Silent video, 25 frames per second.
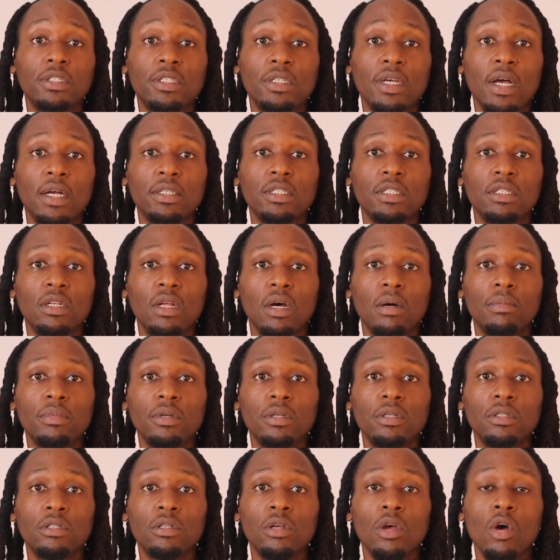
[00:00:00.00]
on Signs and
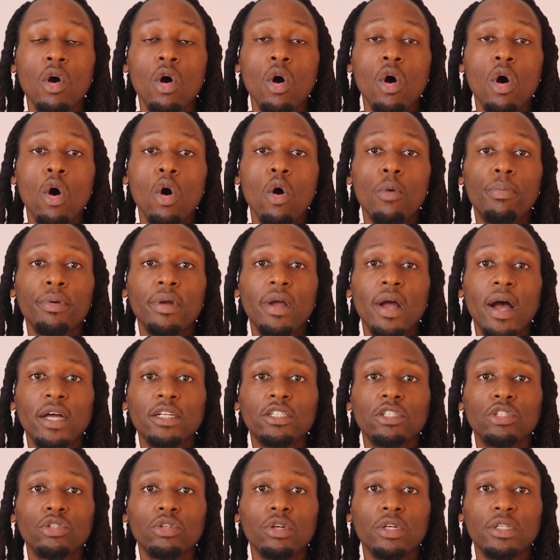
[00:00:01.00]
Numbers. Hope you
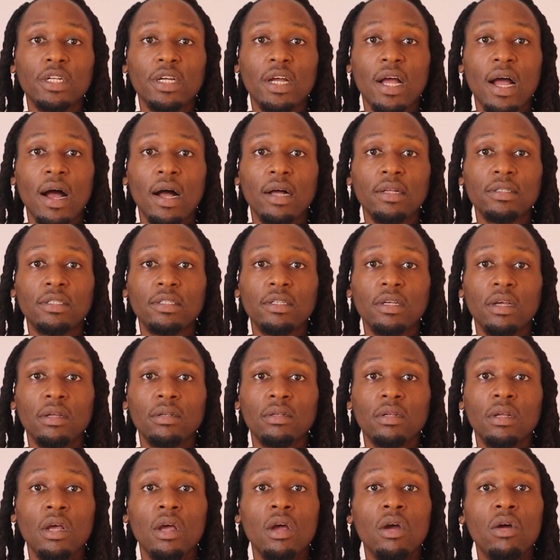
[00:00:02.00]
guys enjoyed the
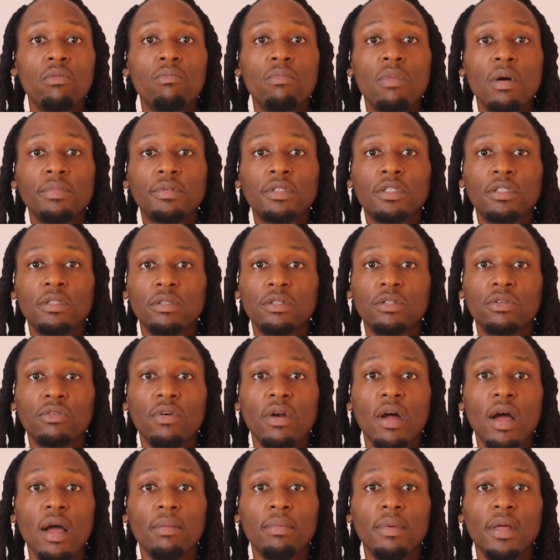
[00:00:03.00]
content. Remember to
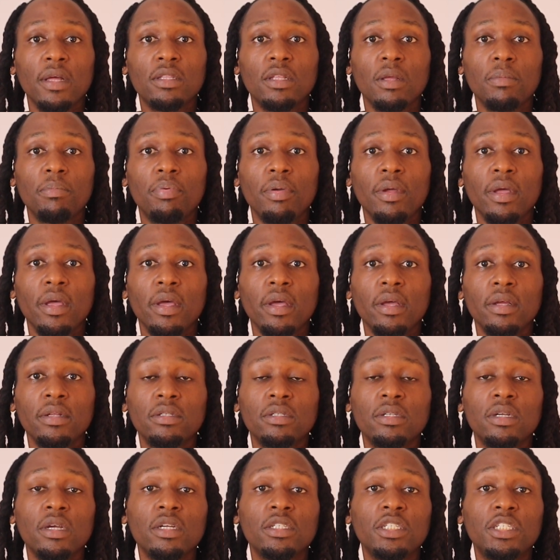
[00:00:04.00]
subscribe, like the
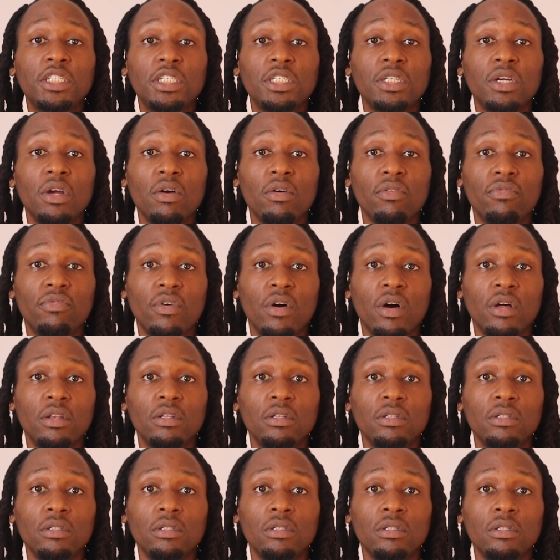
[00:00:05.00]
page, share with
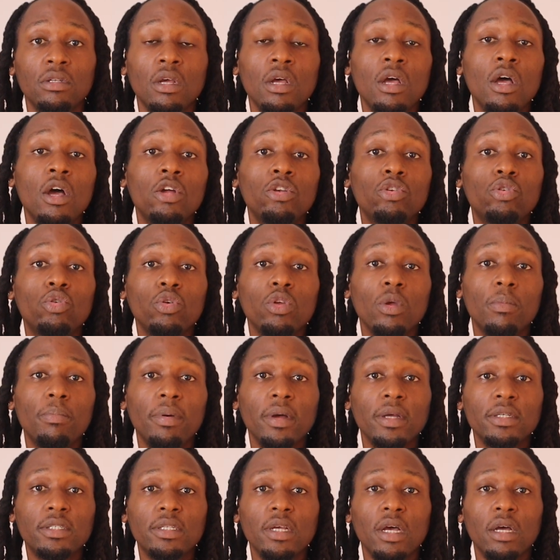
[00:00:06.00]
others. Do your
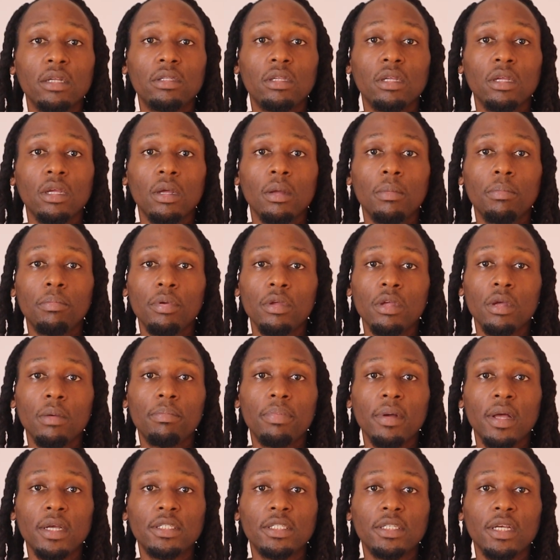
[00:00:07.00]
best out there. Be your
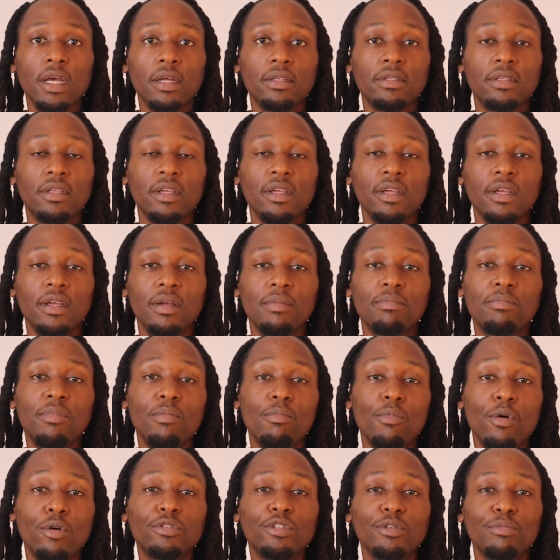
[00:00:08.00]
best out there.
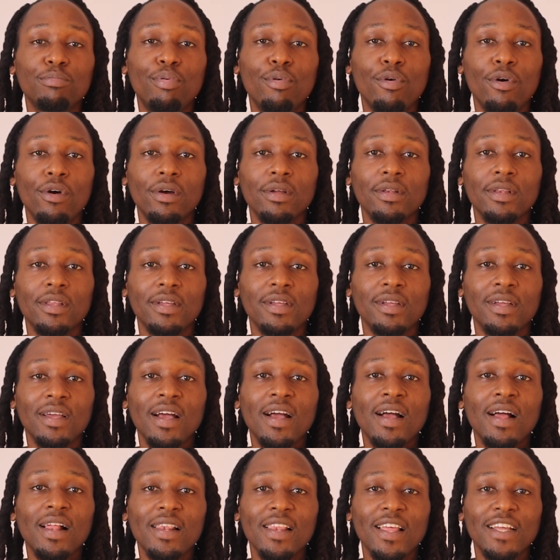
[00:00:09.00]
But most importantly,
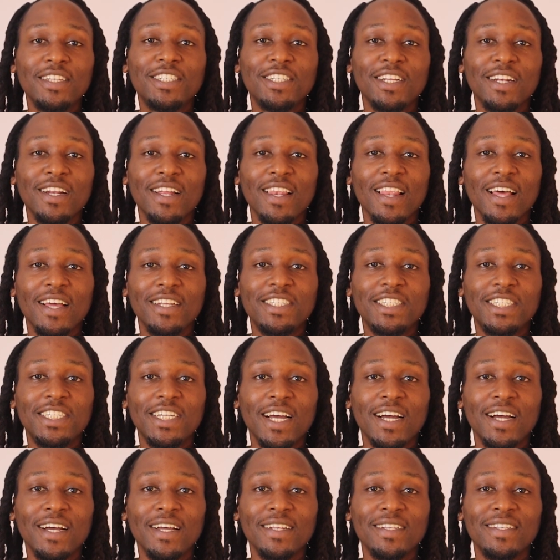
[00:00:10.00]
let your light
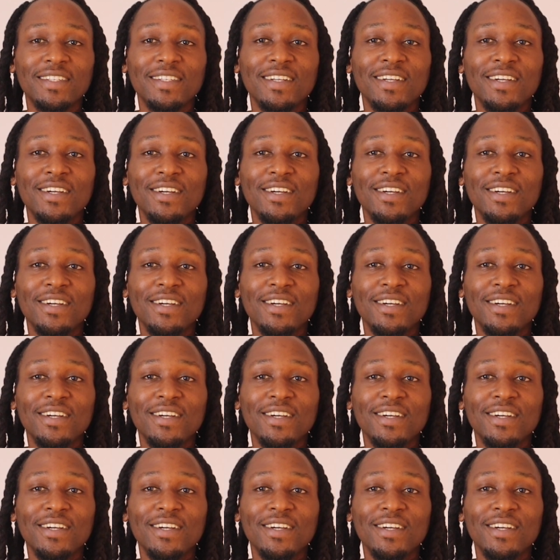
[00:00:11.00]
shine.